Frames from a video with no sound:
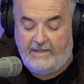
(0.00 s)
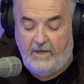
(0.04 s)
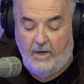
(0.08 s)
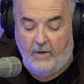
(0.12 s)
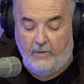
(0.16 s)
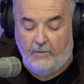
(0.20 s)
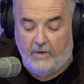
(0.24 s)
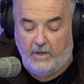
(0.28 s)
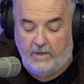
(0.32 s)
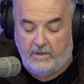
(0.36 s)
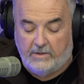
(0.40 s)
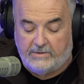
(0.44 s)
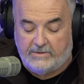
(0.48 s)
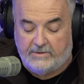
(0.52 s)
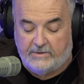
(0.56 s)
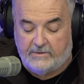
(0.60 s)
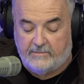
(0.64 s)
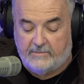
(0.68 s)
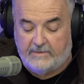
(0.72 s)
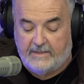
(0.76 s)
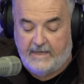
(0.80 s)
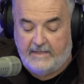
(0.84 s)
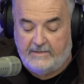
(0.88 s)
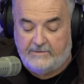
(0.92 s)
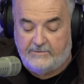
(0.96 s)
No long-term
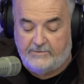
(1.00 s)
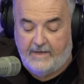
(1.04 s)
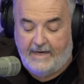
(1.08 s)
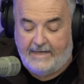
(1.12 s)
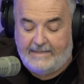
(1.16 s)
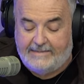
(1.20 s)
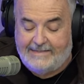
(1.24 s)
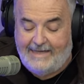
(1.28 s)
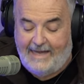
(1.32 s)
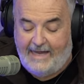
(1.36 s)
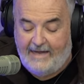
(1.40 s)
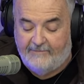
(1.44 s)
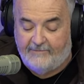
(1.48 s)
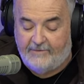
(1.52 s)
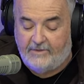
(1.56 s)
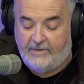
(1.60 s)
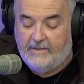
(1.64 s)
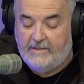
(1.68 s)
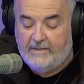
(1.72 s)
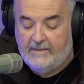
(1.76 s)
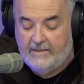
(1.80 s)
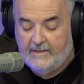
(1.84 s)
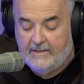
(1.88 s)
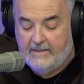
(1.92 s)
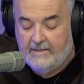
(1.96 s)
contract ever.
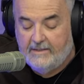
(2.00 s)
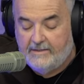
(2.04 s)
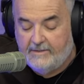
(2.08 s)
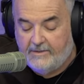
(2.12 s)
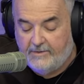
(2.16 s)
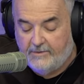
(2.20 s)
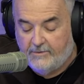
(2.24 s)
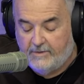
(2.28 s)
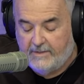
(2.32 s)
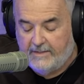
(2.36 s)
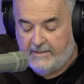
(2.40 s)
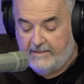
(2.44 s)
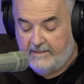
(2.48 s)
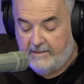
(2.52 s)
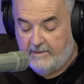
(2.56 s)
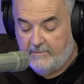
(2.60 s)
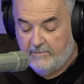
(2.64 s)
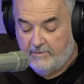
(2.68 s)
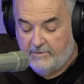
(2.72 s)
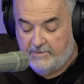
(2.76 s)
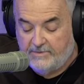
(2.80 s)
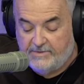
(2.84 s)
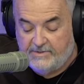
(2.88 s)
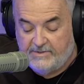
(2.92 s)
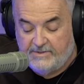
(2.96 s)
You'll get the
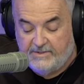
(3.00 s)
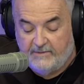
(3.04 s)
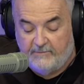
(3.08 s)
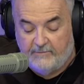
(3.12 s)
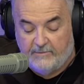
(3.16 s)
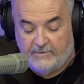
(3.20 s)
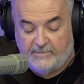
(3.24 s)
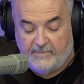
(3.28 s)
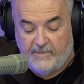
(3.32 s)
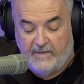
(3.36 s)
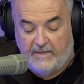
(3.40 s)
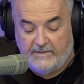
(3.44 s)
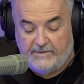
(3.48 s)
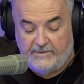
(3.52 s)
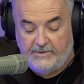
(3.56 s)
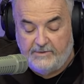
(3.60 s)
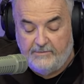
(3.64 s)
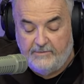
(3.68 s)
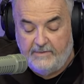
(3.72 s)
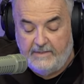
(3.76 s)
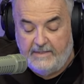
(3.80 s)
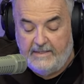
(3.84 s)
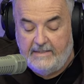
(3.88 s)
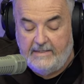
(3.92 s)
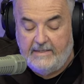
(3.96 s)
emergency response you
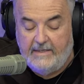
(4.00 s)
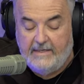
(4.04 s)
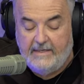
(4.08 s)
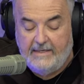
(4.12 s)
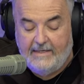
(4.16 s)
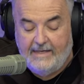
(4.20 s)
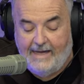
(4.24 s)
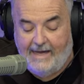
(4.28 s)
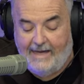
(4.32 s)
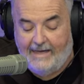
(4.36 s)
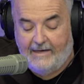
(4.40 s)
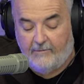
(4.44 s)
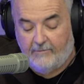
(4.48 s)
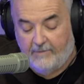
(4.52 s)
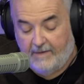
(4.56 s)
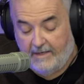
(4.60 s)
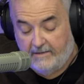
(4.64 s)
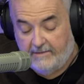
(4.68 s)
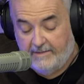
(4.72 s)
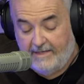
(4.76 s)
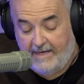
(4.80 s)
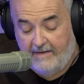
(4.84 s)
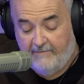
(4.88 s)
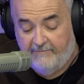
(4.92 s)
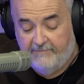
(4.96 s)
need at
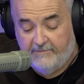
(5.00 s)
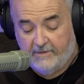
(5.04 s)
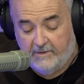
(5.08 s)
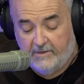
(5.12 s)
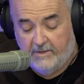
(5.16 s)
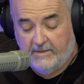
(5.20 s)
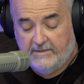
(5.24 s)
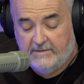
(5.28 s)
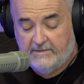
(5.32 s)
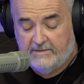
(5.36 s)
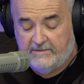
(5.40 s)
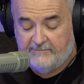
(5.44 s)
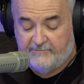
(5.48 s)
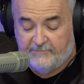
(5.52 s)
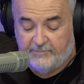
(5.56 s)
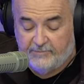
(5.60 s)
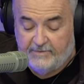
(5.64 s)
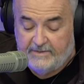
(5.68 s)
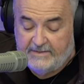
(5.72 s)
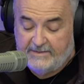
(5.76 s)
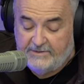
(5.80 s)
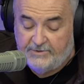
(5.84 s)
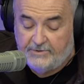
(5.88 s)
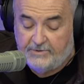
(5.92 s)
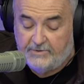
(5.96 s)
around half the cost of
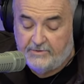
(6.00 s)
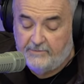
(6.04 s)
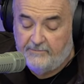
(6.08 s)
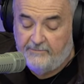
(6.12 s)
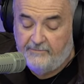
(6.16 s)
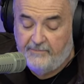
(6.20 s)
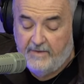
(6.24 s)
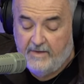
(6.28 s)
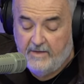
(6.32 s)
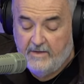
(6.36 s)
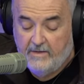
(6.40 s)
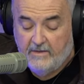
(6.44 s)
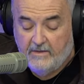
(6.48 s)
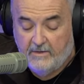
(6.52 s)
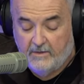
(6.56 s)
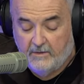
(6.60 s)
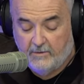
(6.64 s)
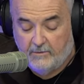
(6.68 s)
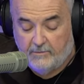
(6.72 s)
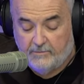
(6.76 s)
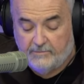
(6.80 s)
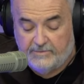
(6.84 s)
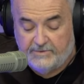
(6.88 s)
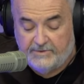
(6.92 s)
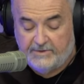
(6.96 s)
traditional
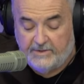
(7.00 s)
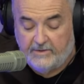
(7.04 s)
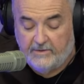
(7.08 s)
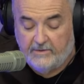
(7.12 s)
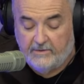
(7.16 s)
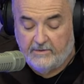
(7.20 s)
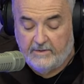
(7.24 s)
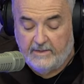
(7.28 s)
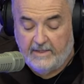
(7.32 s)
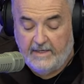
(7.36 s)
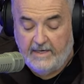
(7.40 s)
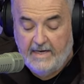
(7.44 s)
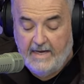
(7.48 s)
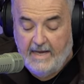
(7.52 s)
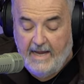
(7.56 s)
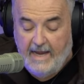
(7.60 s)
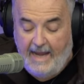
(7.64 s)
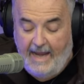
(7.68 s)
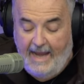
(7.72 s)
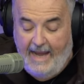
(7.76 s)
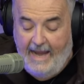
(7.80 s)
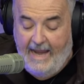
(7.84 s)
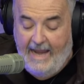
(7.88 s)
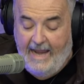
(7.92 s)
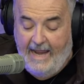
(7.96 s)
home security.
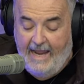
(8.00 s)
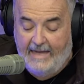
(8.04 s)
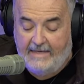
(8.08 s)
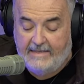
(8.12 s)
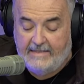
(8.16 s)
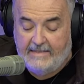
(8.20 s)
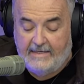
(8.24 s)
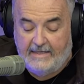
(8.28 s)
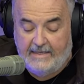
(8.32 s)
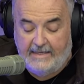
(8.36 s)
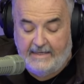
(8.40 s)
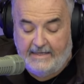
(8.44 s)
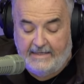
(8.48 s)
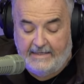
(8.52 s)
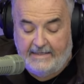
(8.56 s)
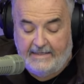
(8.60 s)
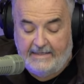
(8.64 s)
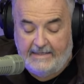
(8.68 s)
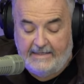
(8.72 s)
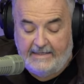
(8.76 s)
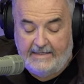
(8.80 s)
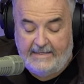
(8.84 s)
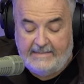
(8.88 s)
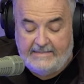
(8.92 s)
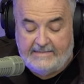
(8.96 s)
And
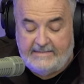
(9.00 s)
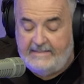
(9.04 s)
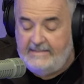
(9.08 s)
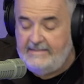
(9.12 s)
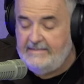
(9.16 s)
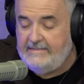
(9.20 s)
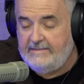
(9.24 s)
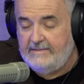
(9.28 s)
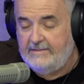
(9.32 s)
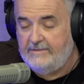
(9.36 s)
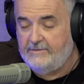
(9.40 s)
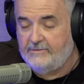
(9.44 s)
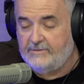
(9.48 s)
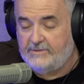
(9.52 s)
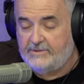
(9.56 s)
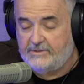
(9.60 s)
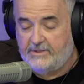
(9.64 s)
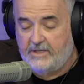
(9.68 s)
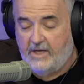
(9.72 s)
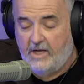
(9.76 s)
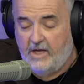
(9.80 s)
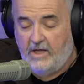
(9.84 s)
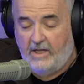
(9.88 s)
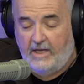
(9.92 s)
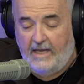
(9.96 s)
it's easy to
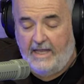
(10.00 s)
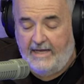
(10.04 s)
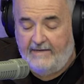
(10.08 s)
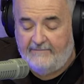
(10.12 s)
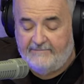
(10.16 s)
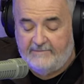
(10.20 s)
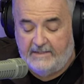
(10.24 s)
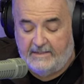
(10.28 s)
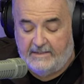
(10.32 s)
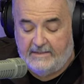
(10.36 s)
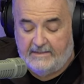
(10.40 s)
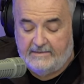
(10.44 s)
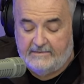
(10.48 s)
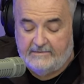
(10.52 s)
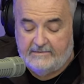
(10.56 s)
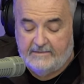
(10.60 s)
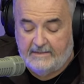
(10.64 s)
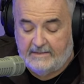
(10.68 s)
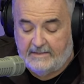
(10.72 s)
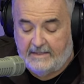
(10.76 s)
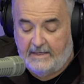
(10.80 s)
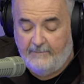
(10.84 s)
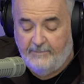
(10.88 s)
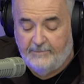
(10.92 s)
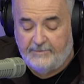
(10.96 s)
install. I've done it
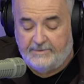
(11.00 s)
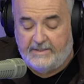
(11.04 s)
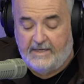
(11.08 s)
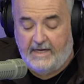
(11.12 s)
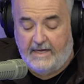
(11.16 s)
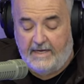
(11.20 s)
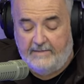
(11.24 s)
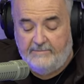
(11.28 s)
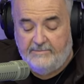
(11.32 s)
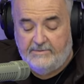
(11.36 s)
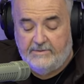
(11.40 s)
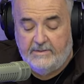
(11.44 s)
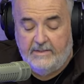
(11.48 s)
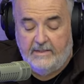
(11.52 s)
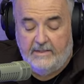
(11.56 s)
a couple times.